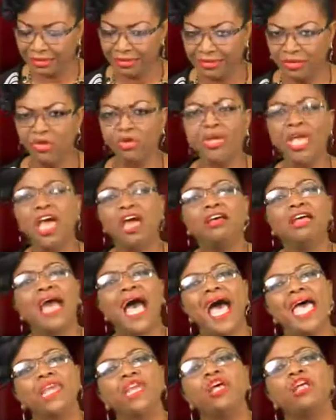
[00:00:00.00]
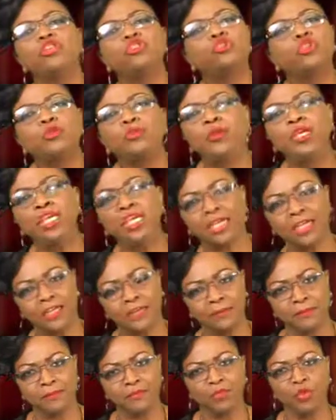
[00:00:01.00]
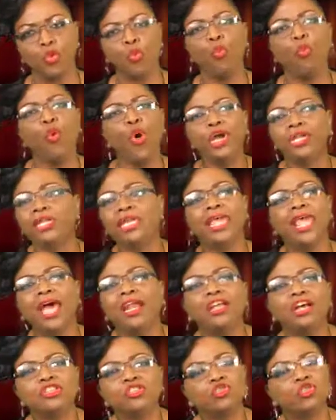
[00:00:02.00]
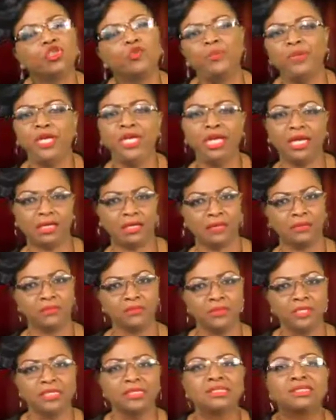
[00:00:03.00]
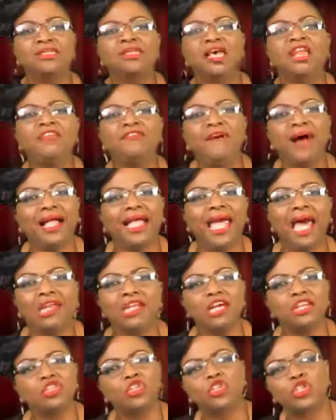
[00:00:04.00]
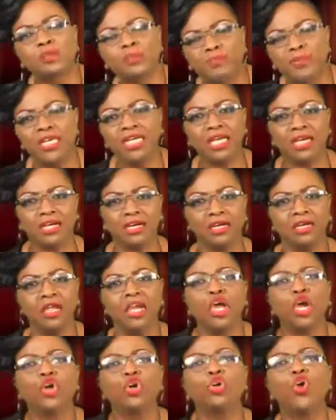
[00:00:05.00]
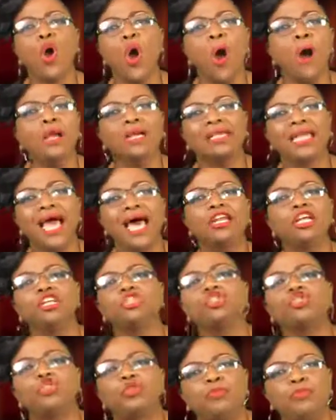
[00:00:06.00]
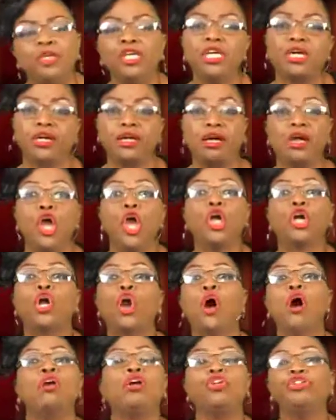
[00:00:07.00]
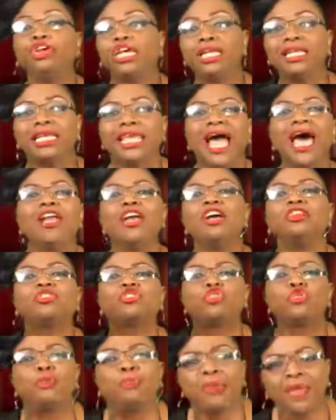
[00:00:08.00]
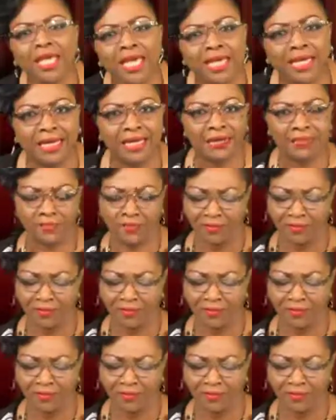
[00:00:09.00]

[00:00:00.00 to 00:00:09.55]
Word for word: You hear idols speak. Wood cannot speak. Silver cannot speak. Gold cannot speak. Concrete cannot speak.